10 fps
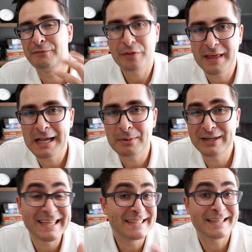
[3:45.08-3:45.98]
if you think
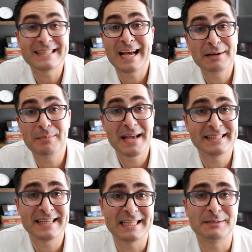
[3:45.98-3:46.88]
about it, it does kind of
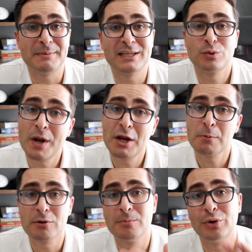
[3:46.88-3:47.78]
make sense, because when
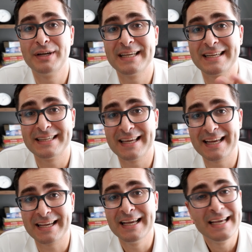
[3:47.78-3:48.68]
you're promoting a
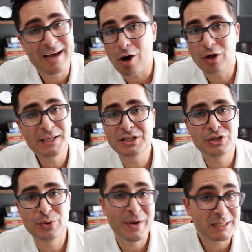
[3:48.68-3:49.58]
gig, all
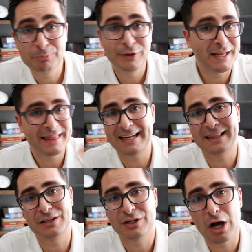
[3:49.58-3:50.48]
it's doing is putting that at the